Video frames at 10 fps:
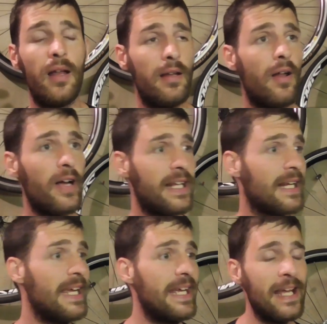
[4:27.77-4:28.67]

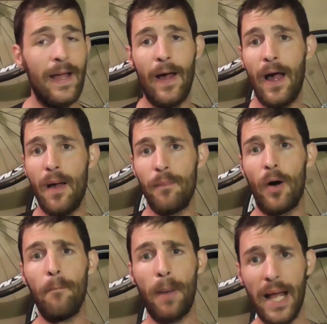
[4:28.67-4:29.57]
likely
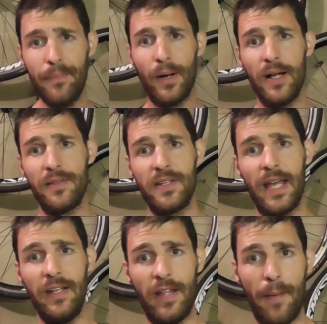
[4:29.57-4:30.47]
on paper to
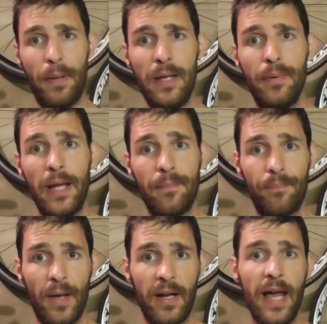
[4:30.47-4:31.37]
get you that PB.
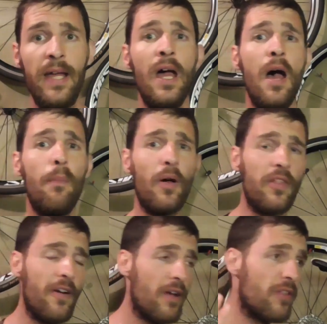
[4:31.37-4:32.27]
Okay, but
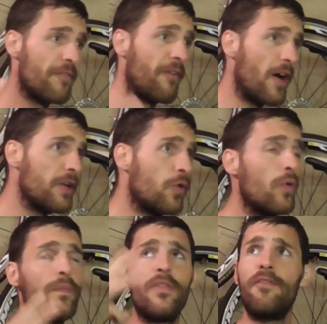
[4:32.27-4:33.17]
the
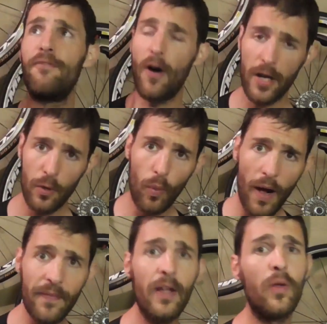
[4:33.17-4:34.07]
final
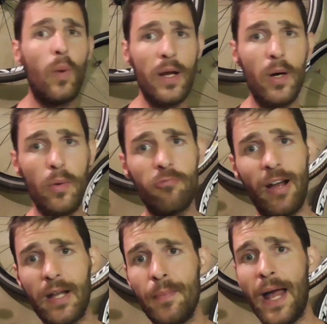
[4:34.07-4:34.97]
one, and the one I would
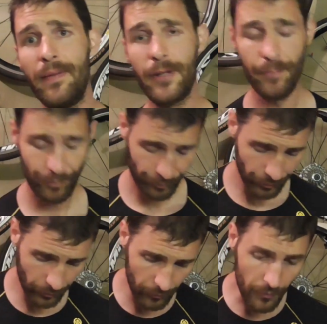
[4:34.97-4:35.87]
recommend,
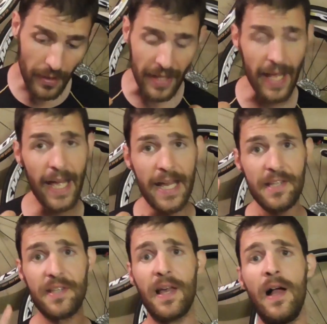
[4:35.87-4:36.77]

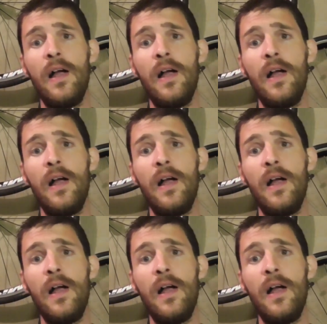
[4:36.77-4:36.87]
is